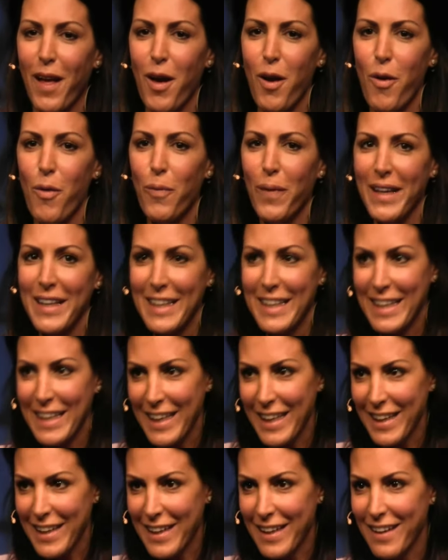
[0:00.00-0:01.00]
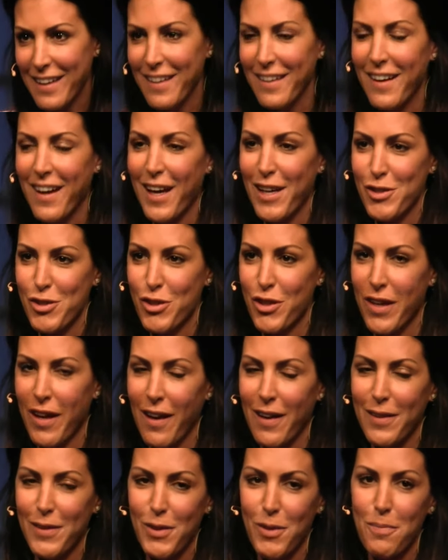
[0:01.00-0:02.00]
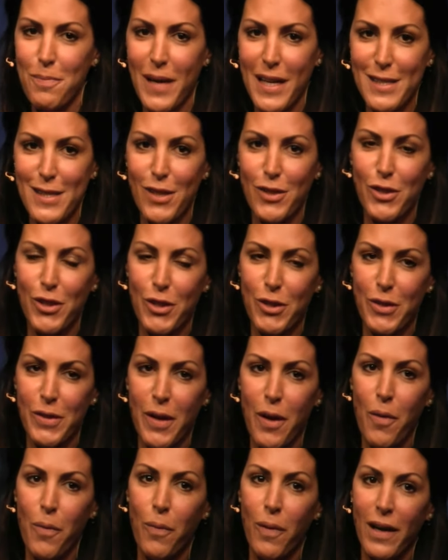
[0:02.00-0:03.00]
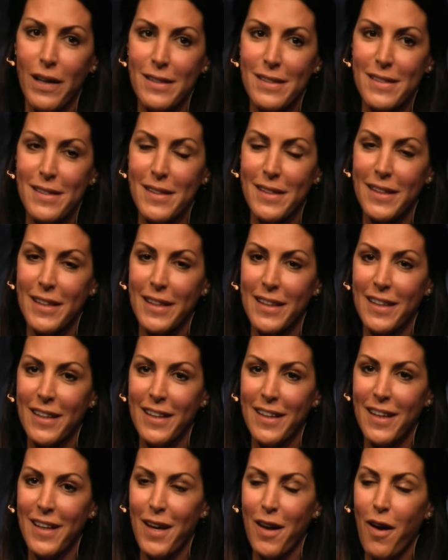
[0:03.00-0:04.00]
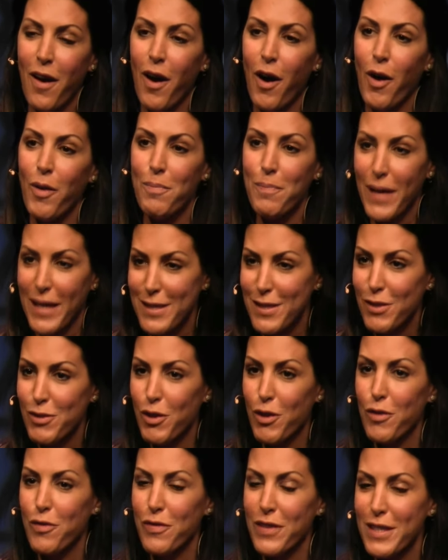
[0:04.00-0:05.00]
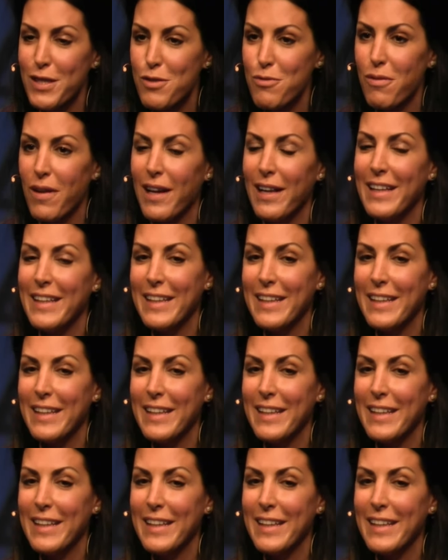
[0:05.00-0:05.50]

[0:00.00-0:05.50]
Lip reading: when Gil Ashkel, the ambassador, was the ambassador of Israel in